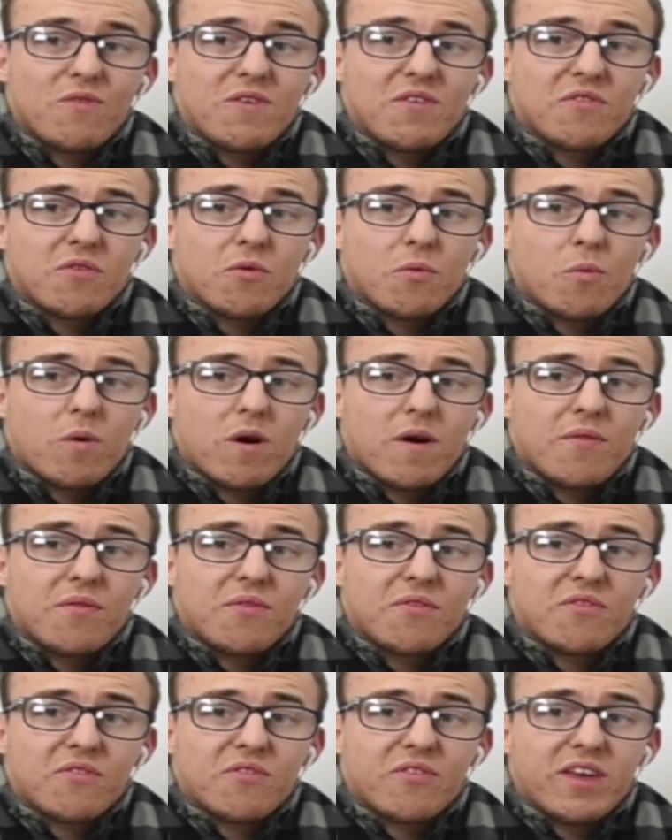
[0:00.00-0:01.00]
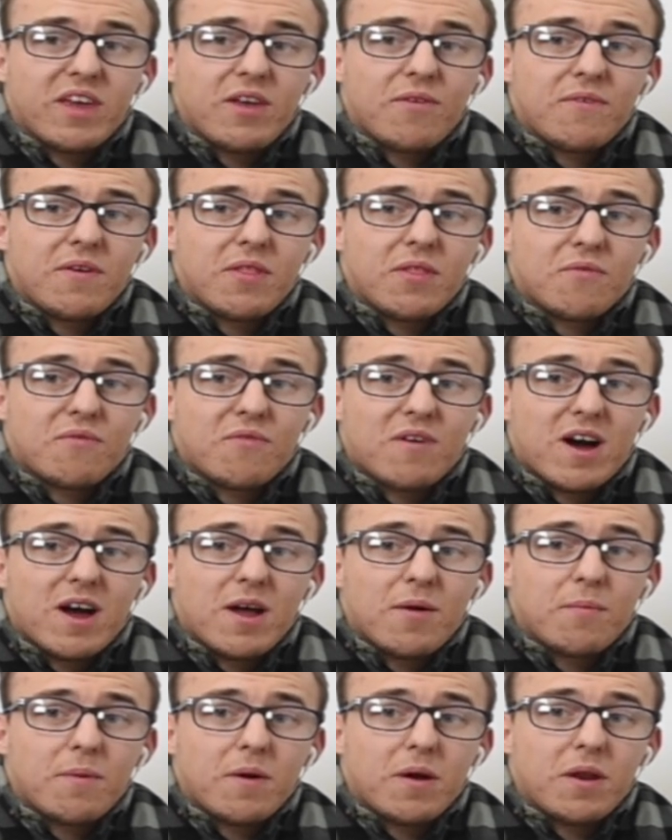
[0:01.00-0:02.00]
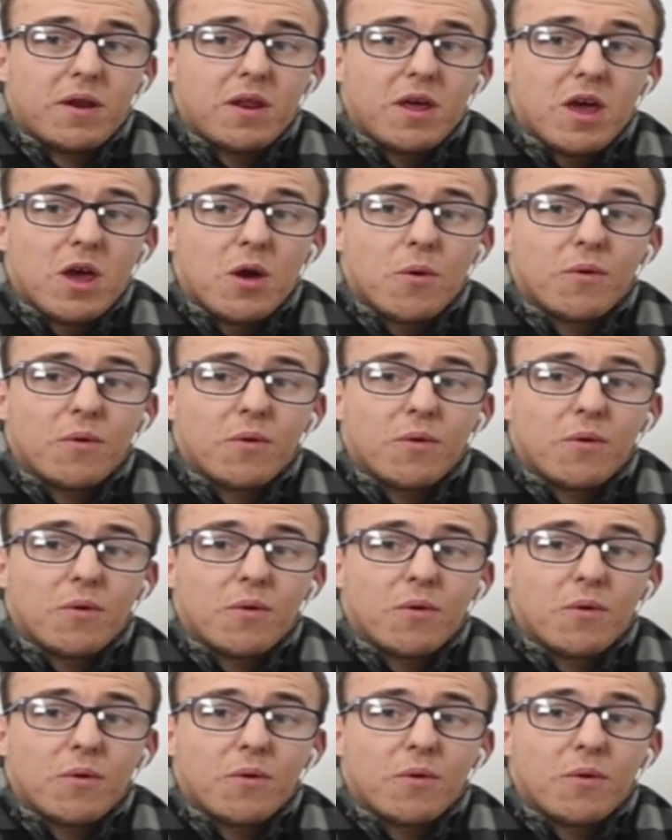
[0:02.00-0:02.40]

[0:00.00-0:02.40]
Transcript: recent one, Stevie the Fireman,